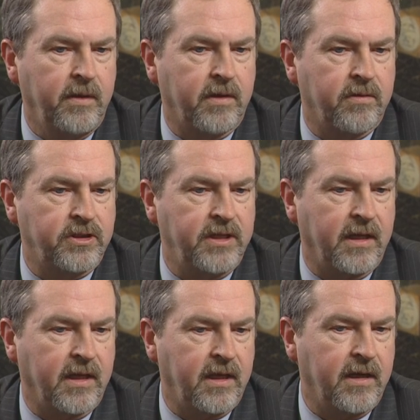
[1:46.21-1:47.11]
We at
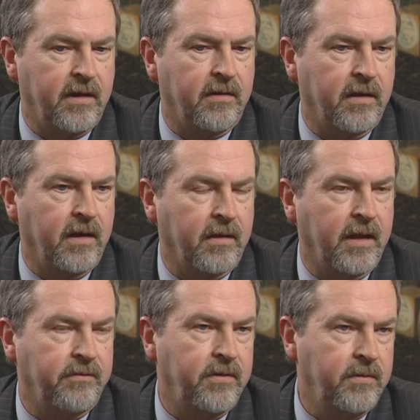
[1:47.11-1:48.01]
Christiana Care
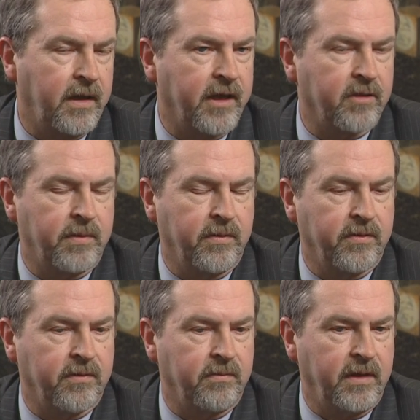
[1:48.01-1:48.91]
have two
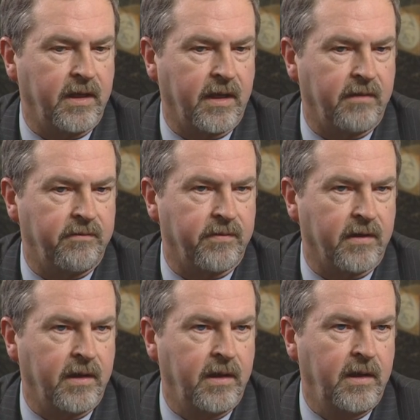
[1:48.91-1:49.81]
hospitals, and we
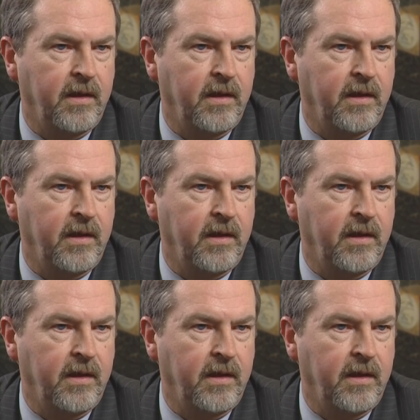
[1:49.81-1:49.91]
have